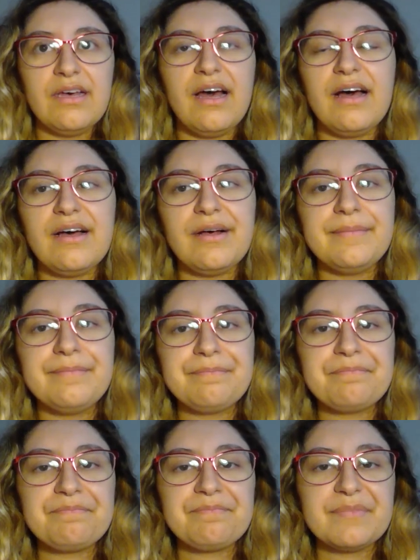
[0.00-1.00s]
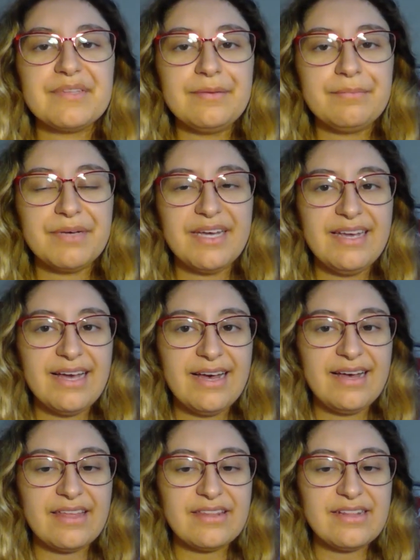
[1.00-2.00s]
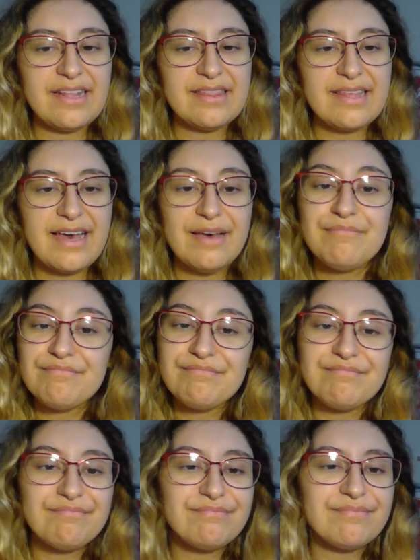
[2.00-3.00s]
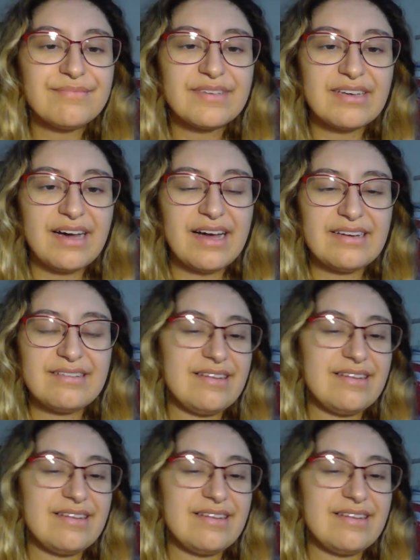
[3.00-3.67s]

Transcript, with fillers: Um, but yeah, other than that, I